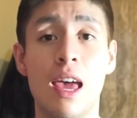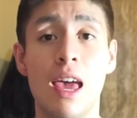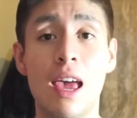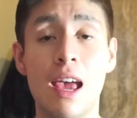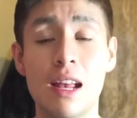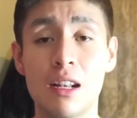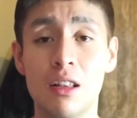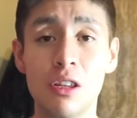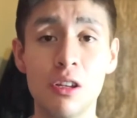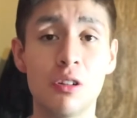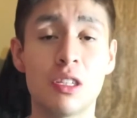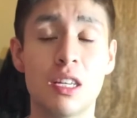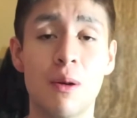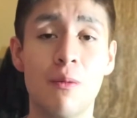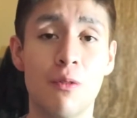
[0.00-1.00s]
and a
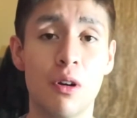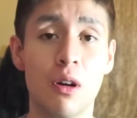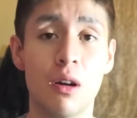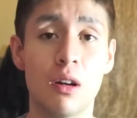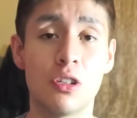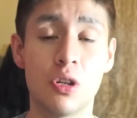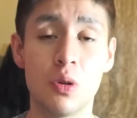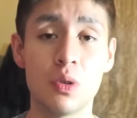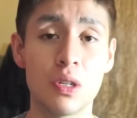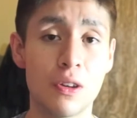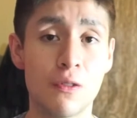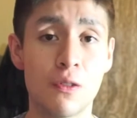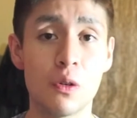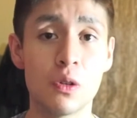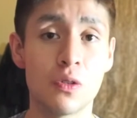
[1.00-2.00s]
little tip for
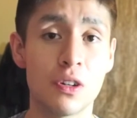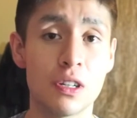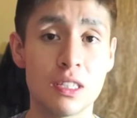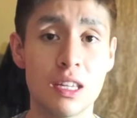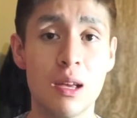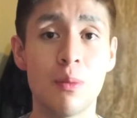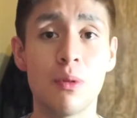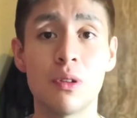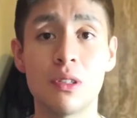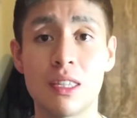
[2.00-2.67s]
choosing foods, for example,